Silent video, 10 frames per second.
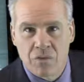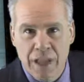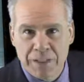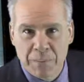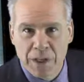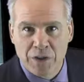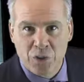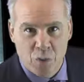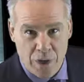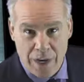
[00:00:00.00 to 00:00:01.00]
That's my
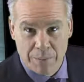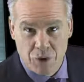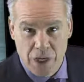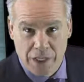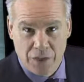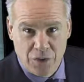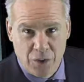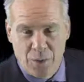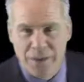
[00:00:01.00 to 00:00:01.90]
story. I'm sticking to